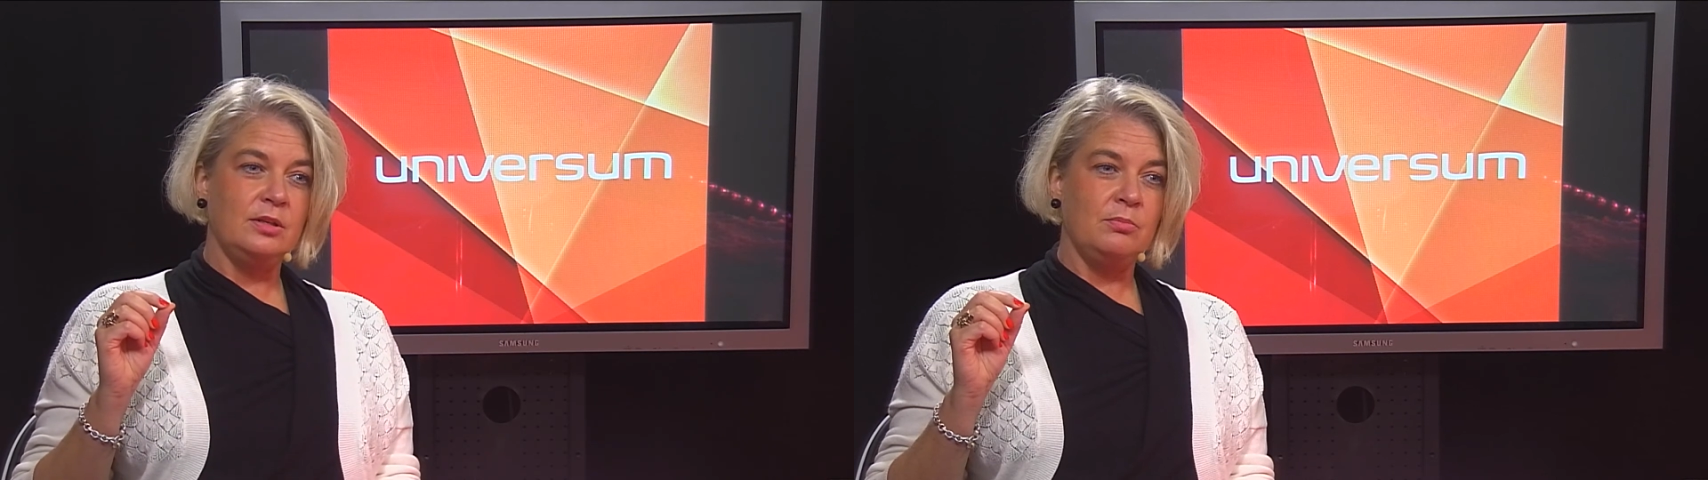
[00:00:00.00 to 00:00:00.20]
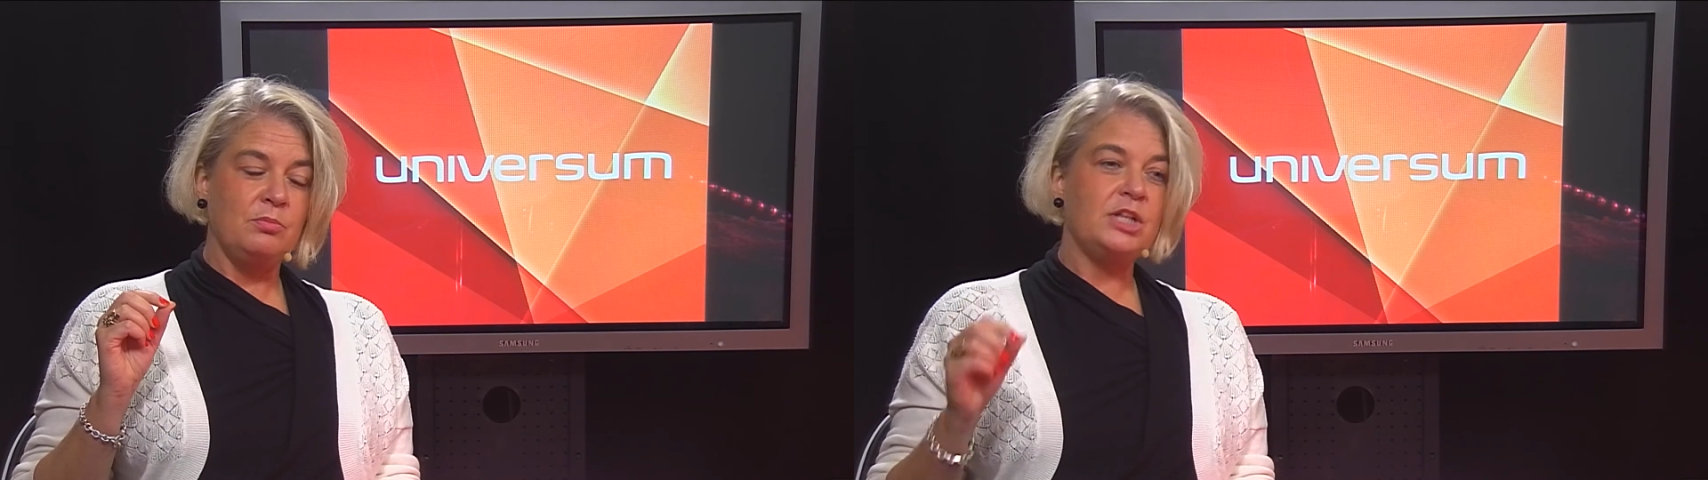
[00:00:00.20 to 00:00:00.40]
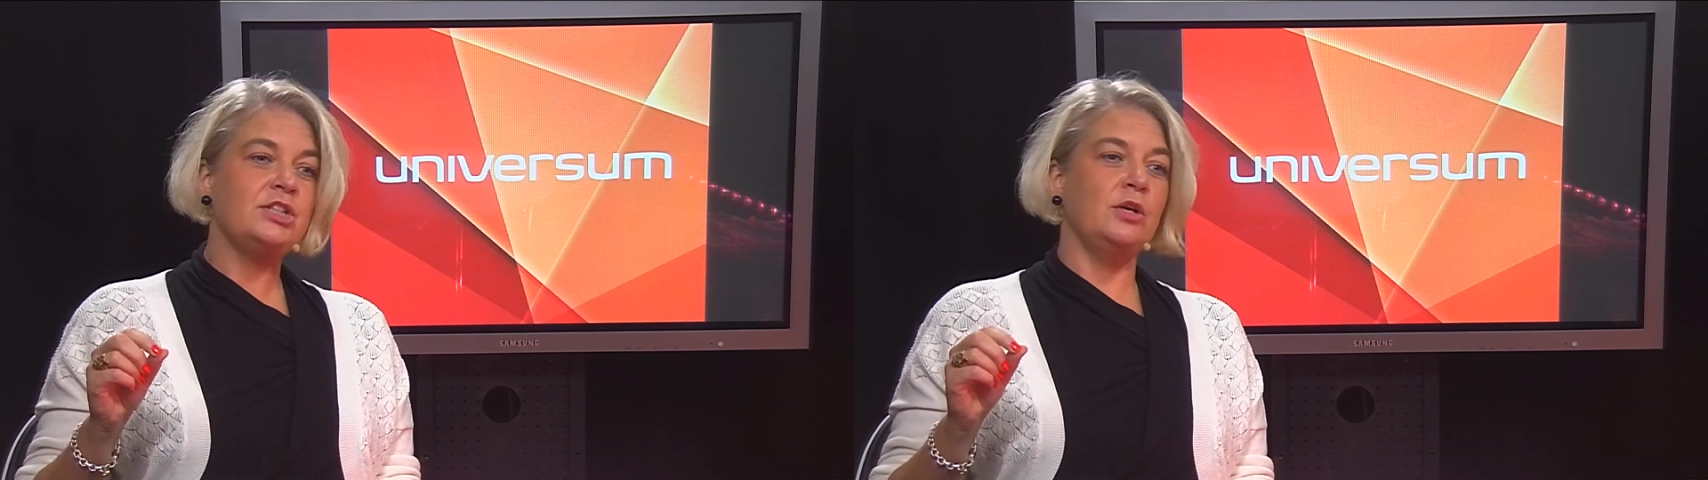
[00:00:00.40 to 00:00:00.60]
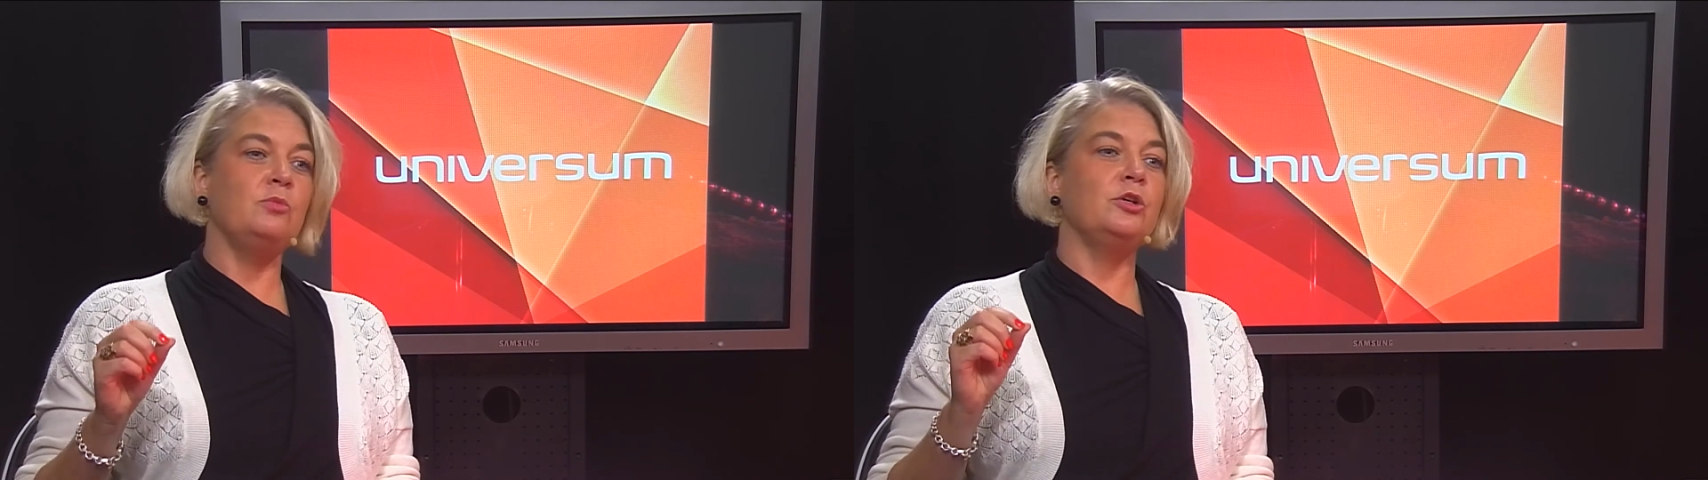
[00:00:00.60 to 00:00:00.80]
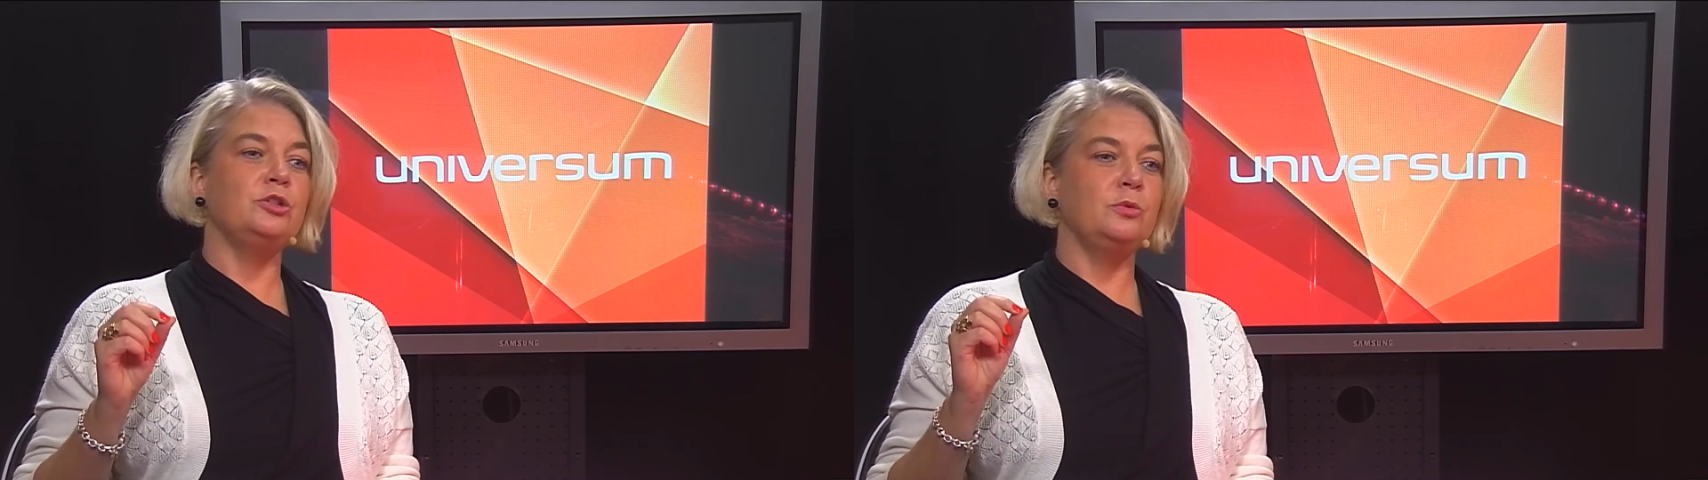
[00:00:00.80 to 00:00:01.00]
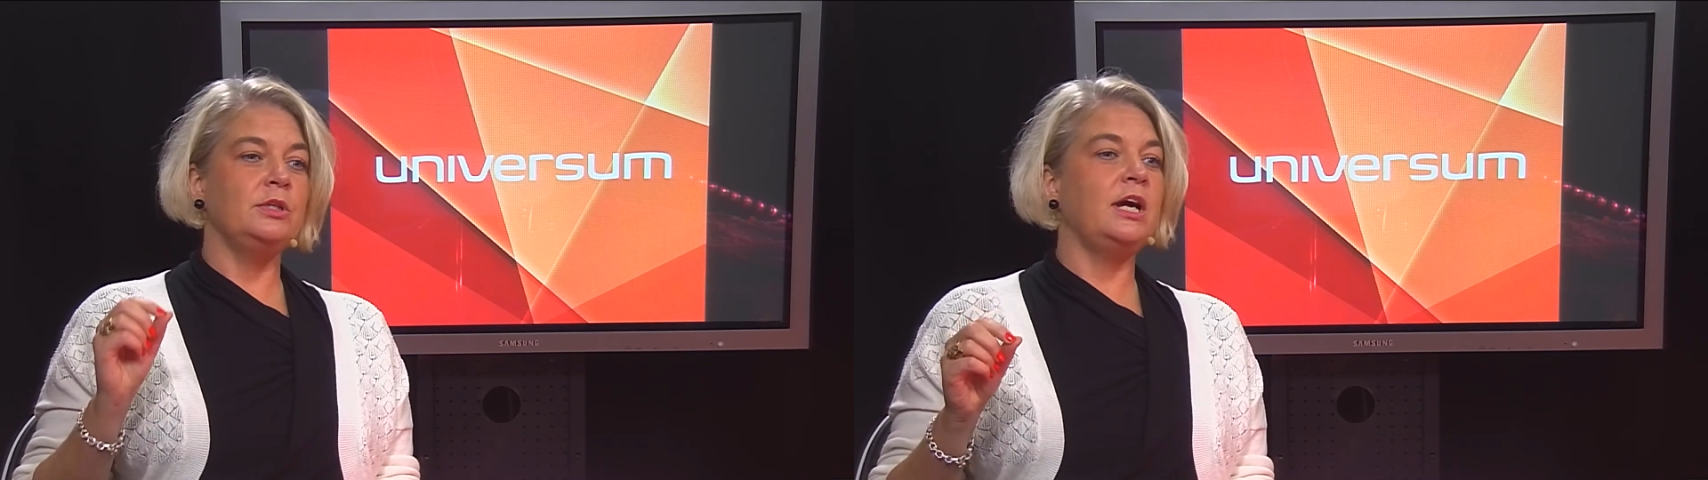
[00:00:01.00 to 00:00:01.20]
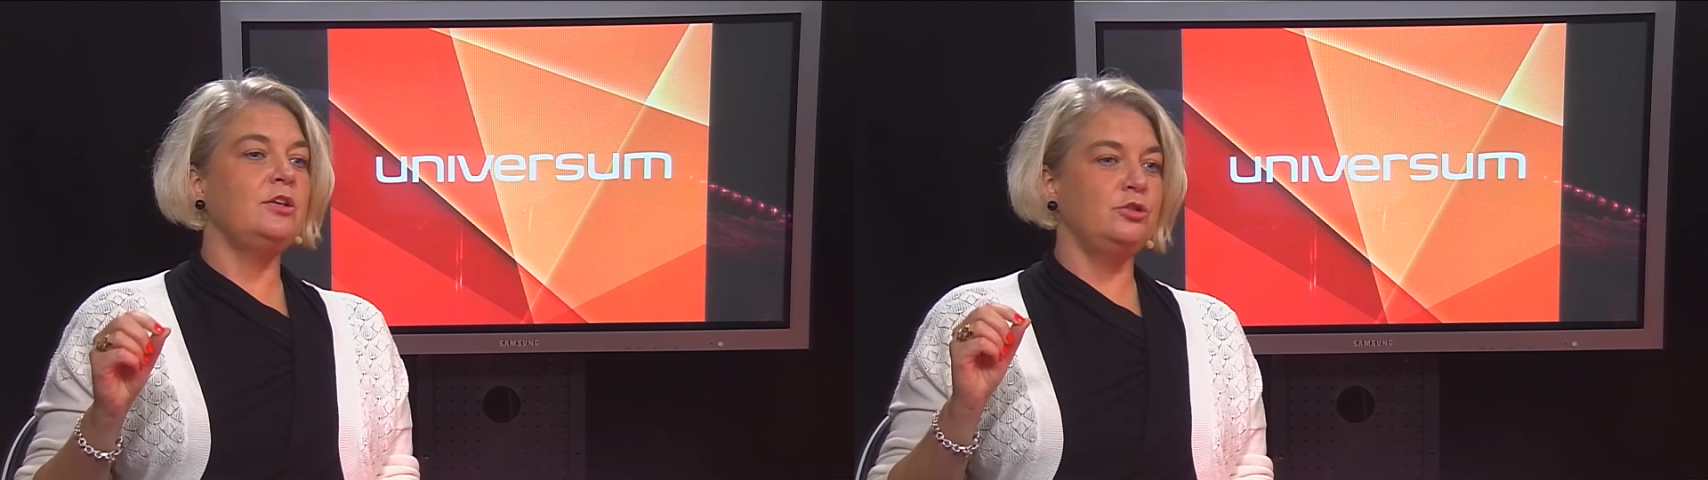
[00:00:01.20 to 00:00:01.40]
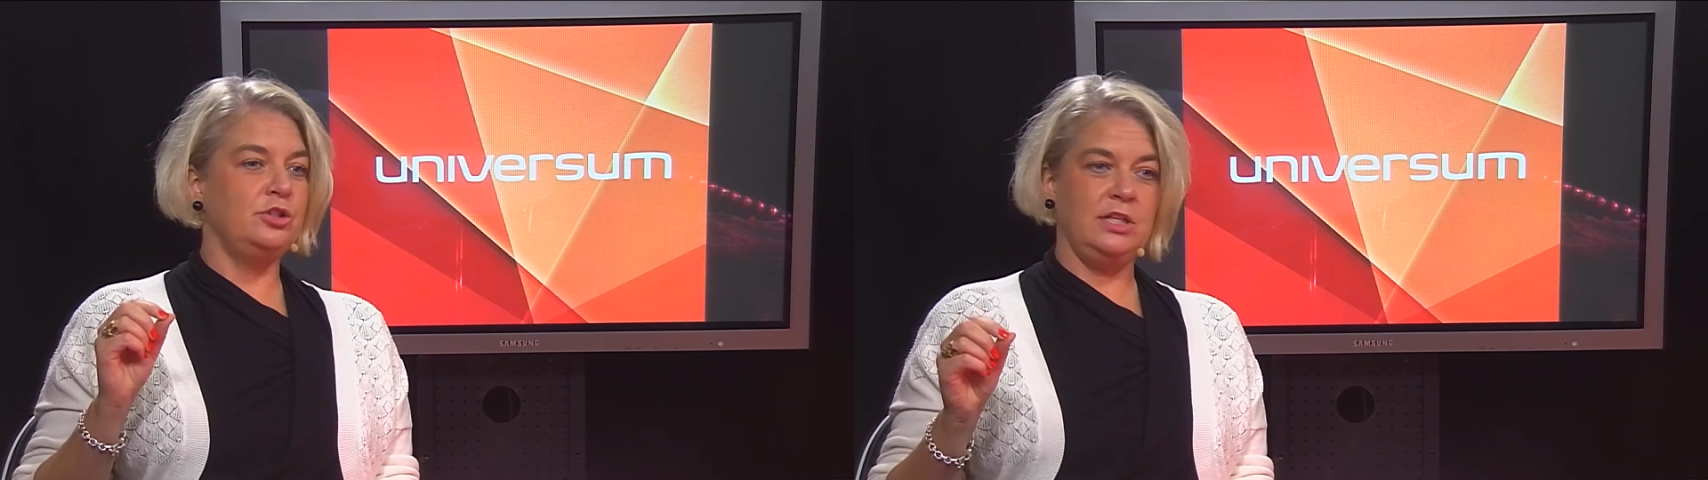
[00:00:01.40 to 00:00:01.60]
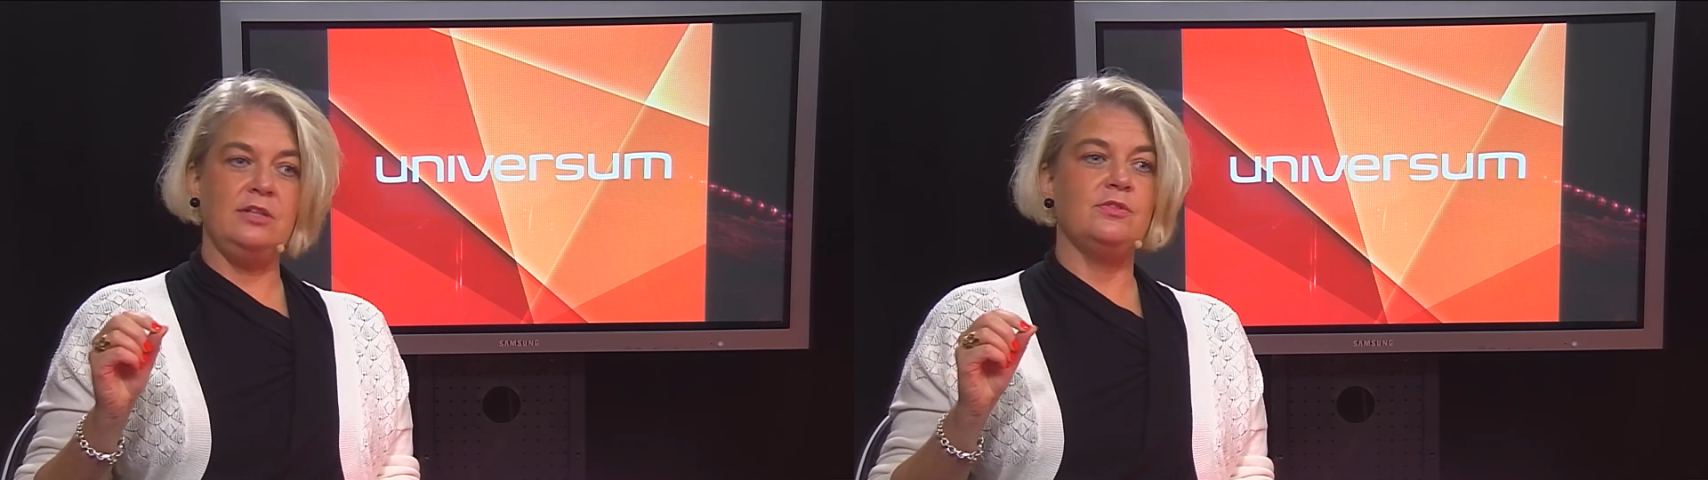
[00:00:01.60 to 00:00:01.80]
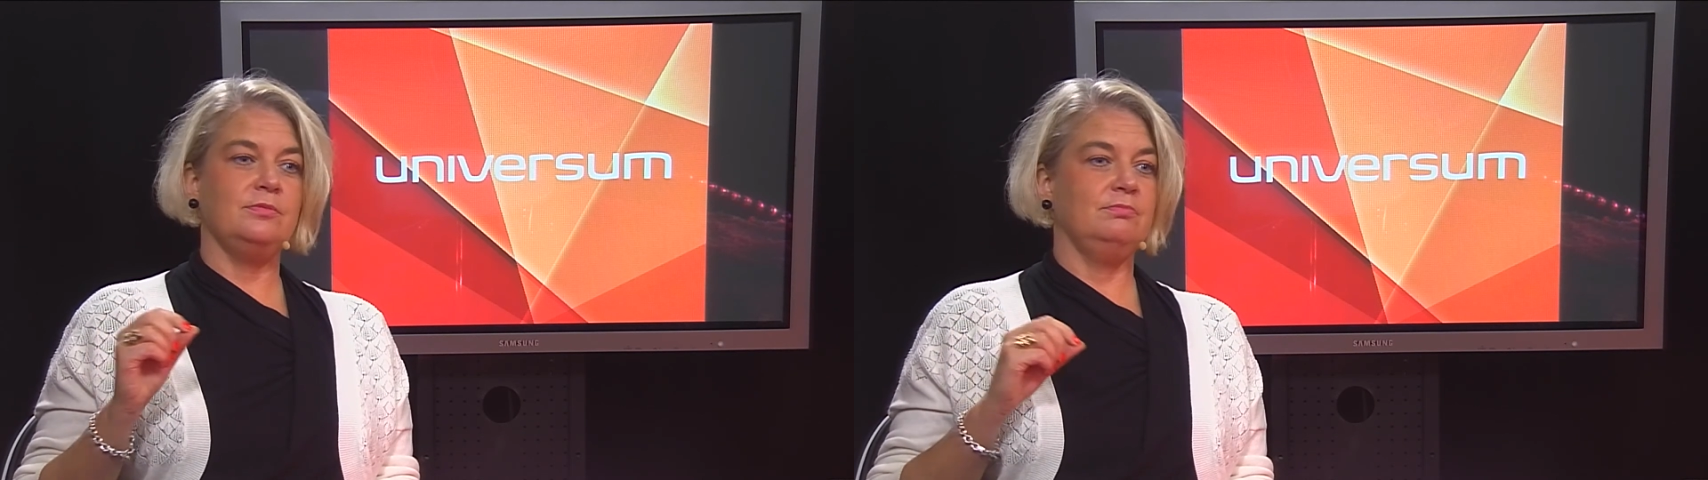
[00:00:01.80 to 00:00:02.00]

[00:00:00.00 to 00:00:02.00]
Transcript: measure what you would like to achieve.